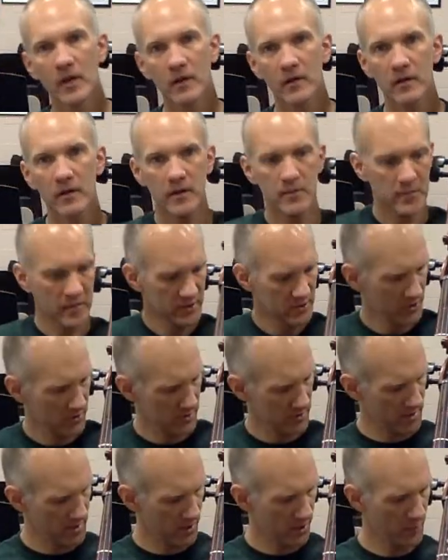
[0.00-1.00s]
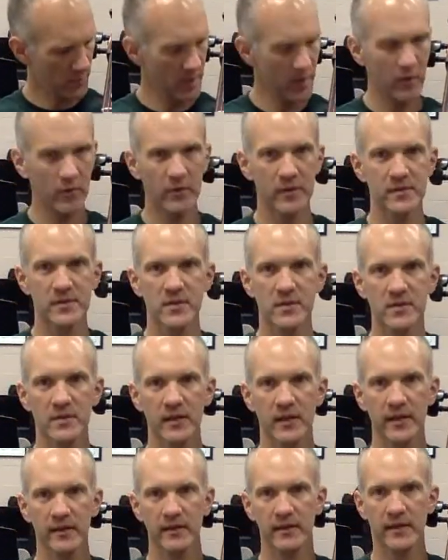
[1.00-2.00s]
Okay, make sure your elbow is
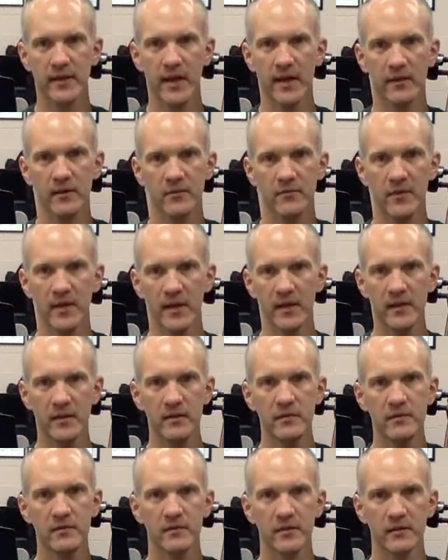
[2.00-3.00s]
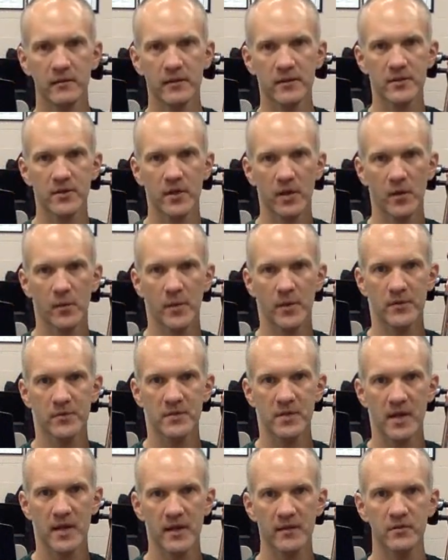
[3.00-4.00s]
slightly elevated. Don't let your elbow
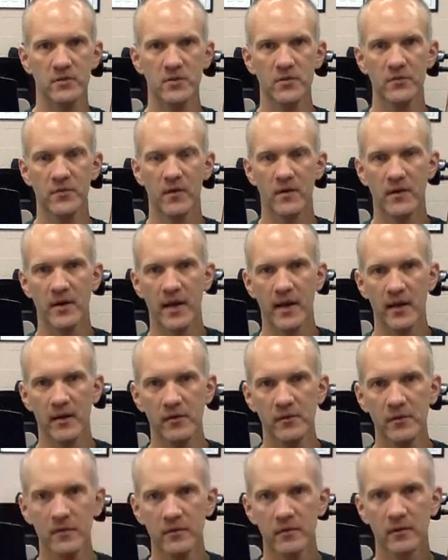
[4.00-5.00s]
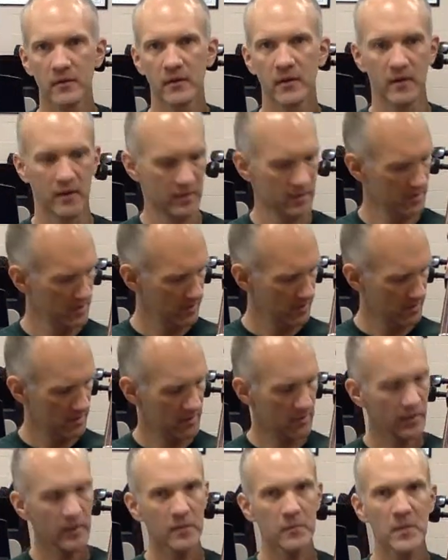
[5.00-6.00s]
sag too far down.
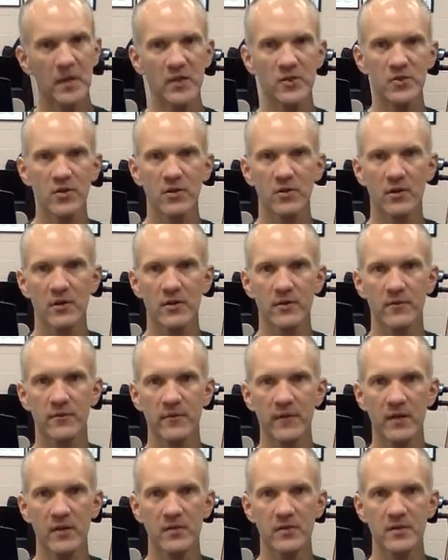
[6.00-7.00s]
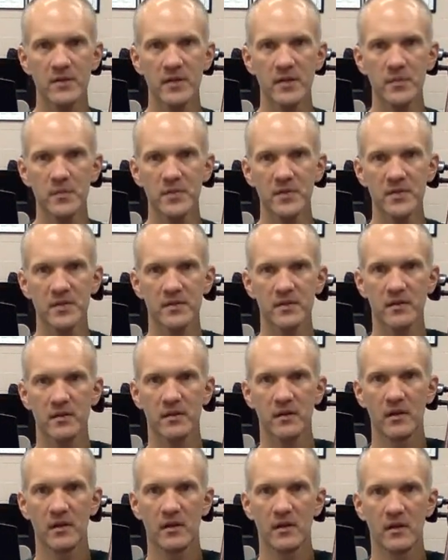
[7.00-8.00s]
Okay, make sure you're on your fingertips.
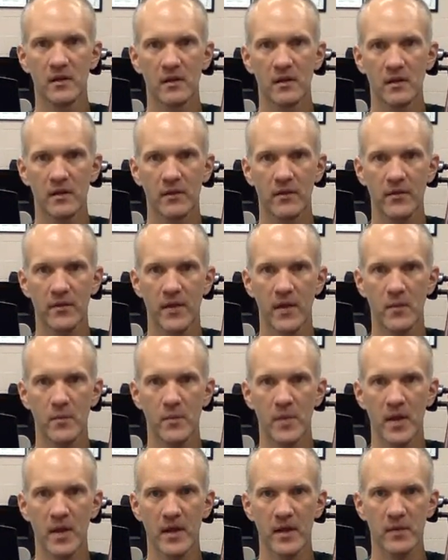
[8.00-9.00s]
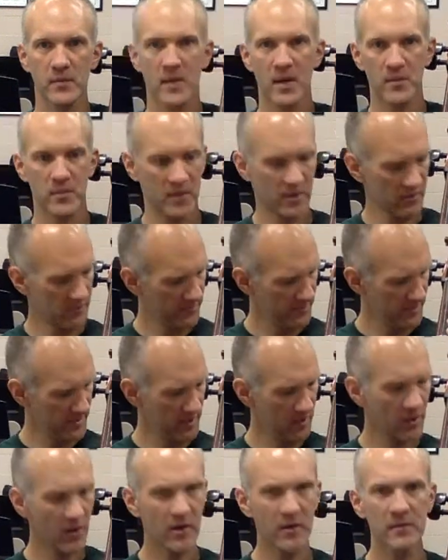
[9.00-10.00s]
Thumb behind my middle
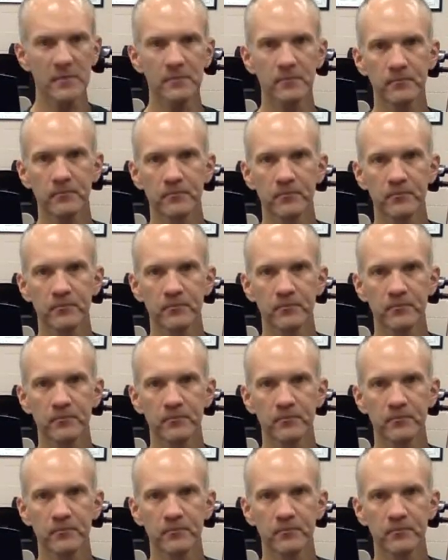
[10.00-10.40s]
finger.